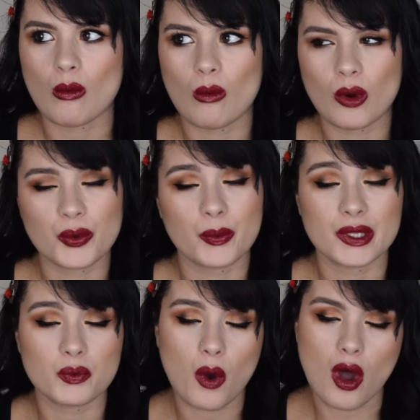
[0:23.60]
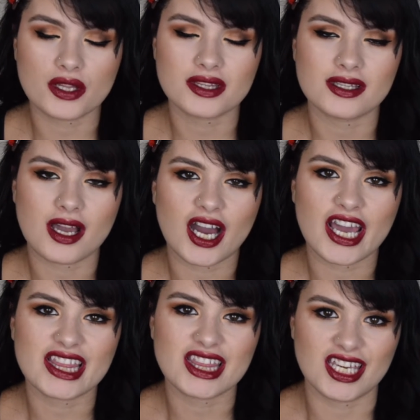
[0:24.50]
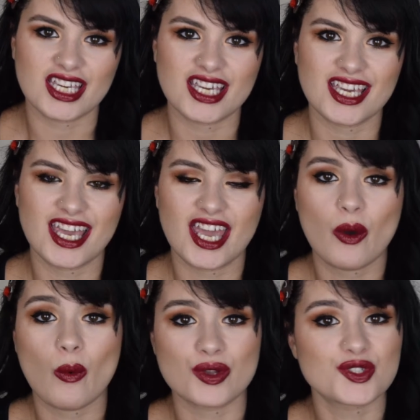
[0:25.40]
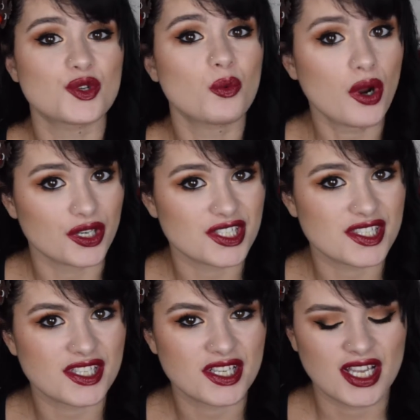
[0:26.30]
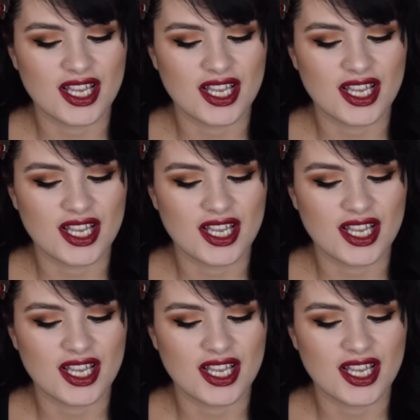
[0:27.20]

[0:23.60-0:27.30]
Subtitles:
what I think was the worst.